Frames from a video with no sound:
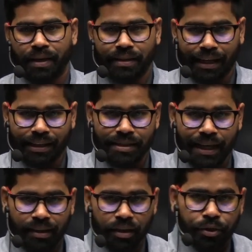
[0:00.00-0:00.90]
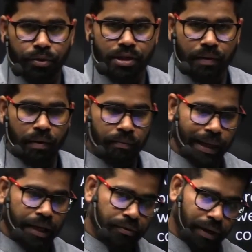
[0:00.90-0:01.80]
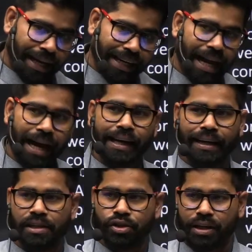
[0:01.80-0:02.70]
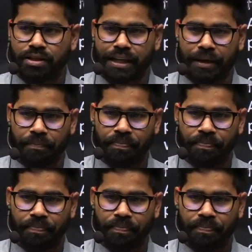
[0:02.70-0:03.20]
That is like a huge sum of money for any agricultural scheme.